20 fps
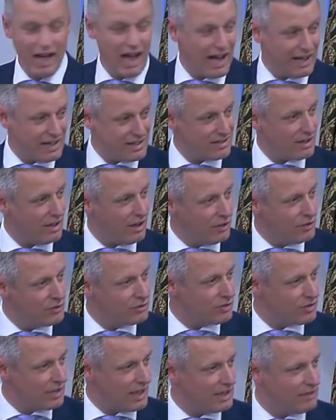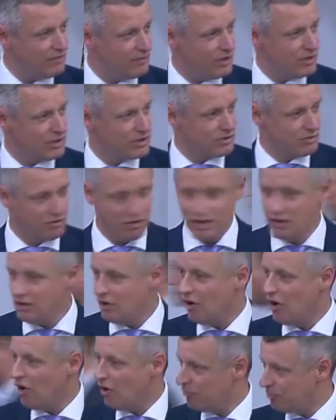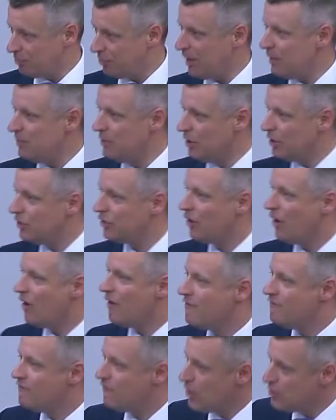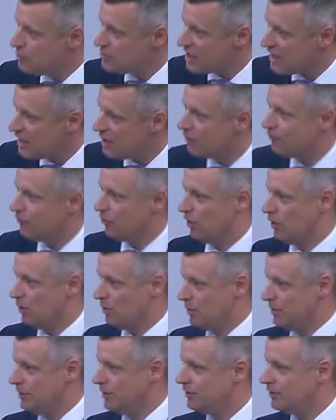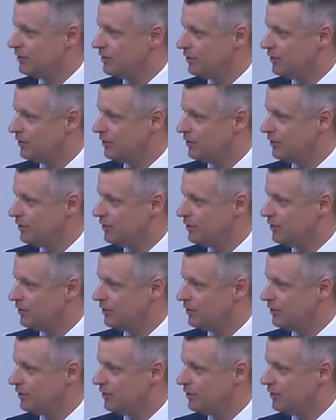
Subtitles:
and it's the 100th anniversary of Plymouth voting for a woman.